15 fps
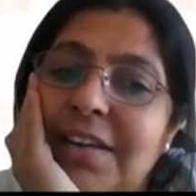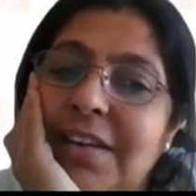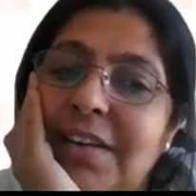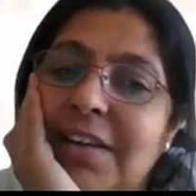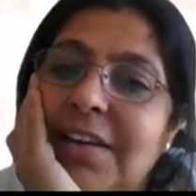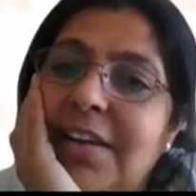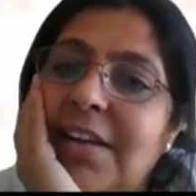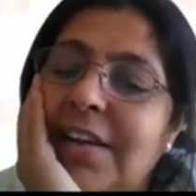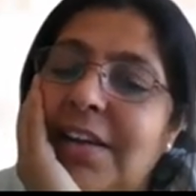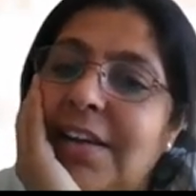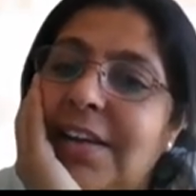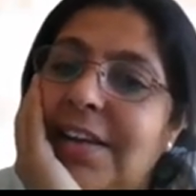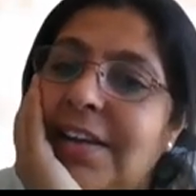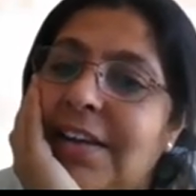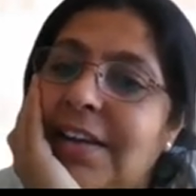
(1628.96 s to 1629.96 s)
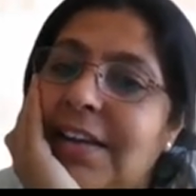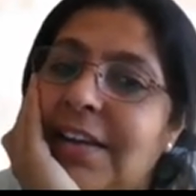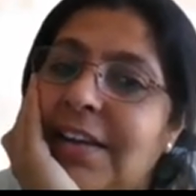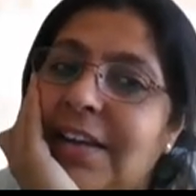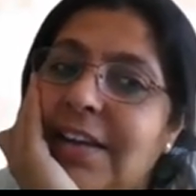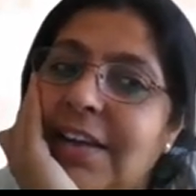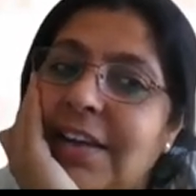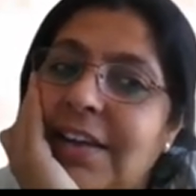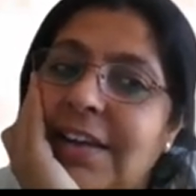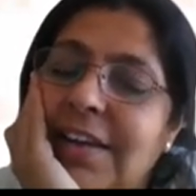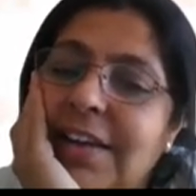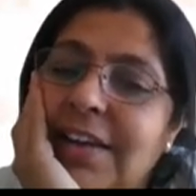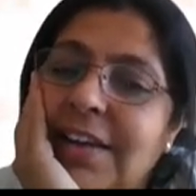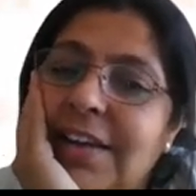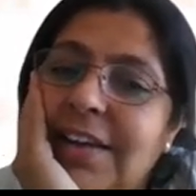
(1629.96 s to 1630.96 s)

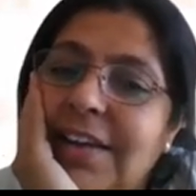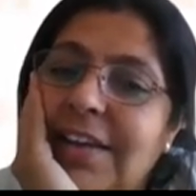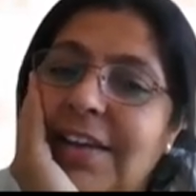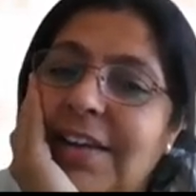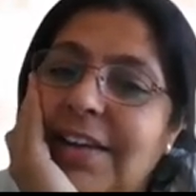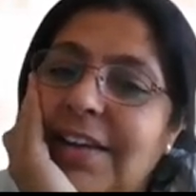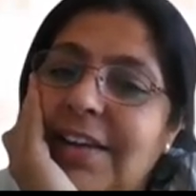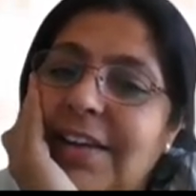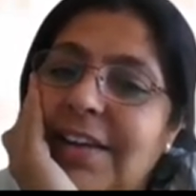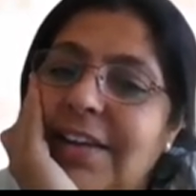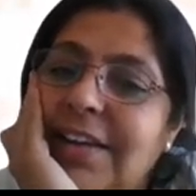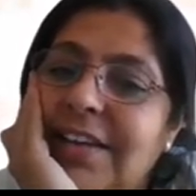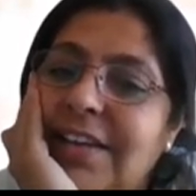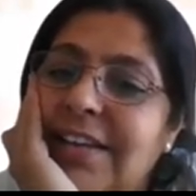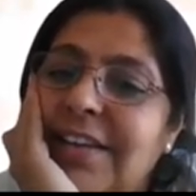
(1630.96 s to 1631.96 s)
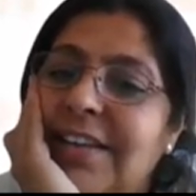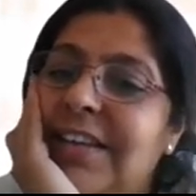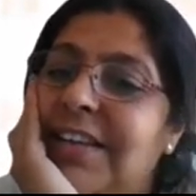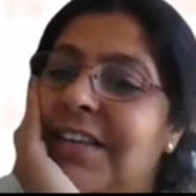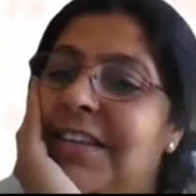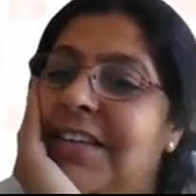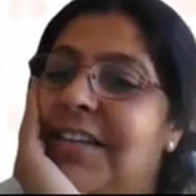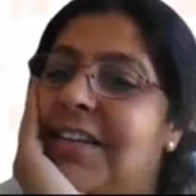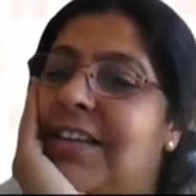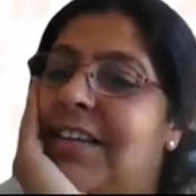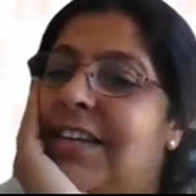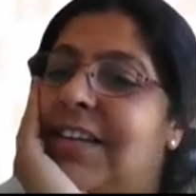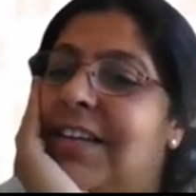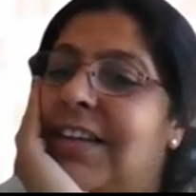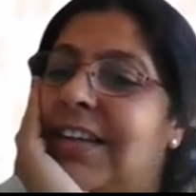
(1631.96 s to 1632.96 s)

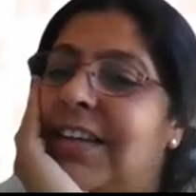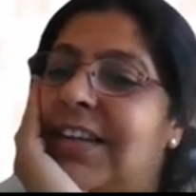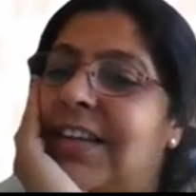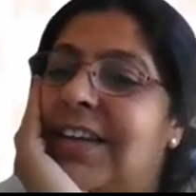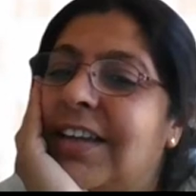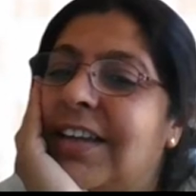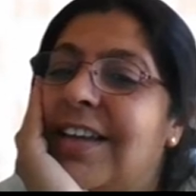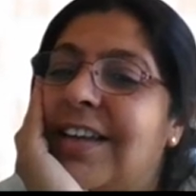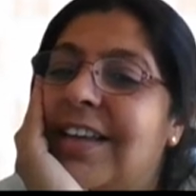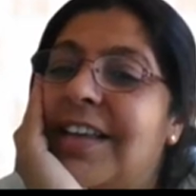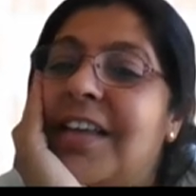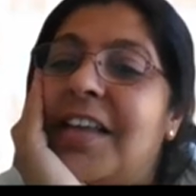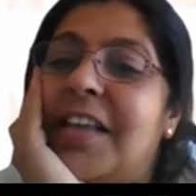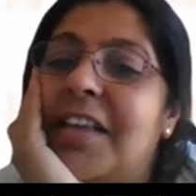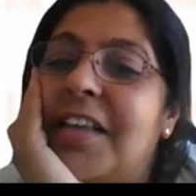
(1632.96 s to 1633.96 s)
Nothing is said.